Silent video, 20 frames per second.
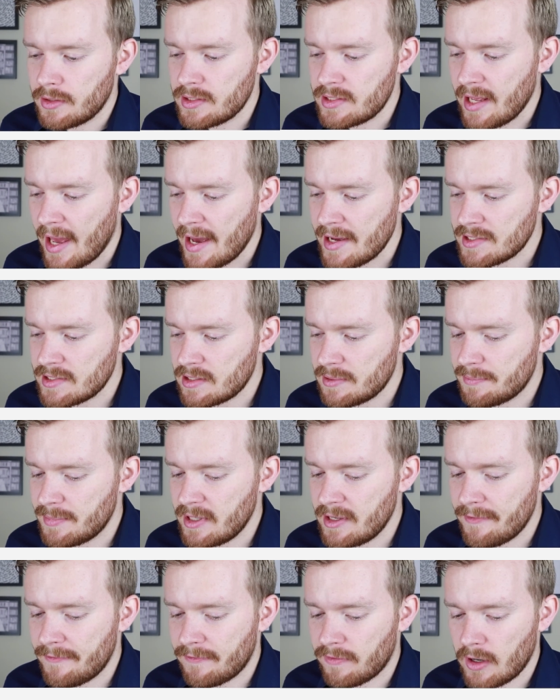This has to
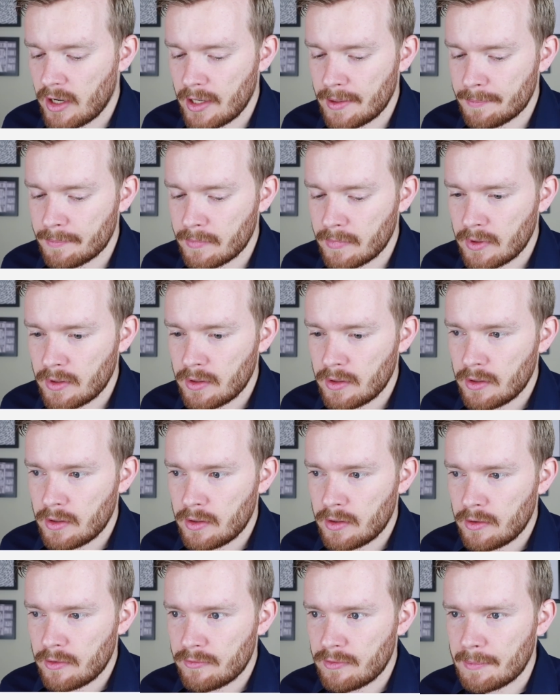be from
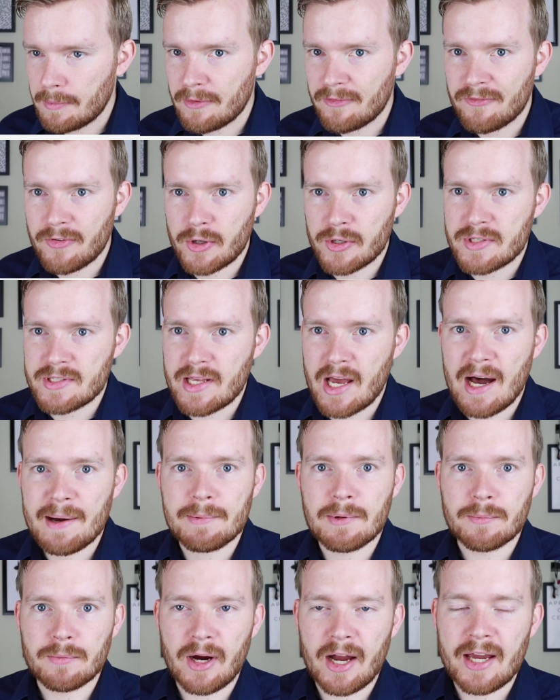from the first
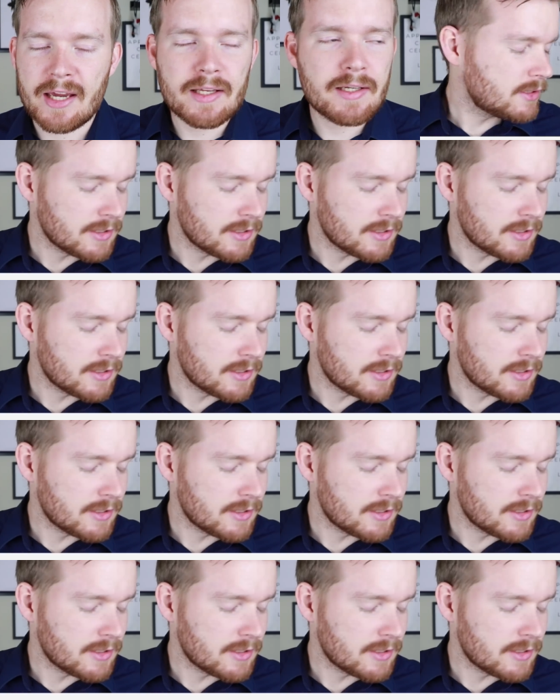album, right?